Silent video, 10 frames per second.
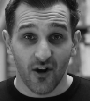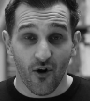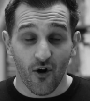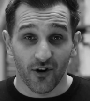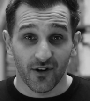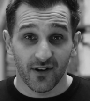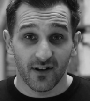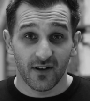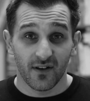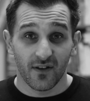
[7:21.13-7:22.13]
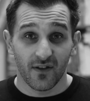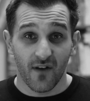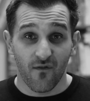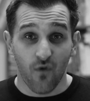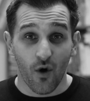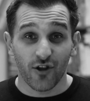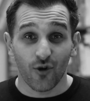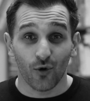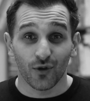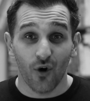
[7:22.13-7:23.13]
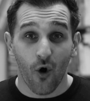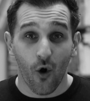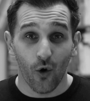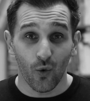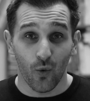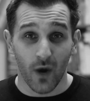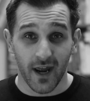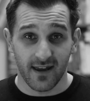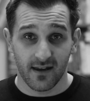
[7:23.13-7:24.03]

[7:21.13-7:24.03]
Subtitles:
heard the voice on the hallway.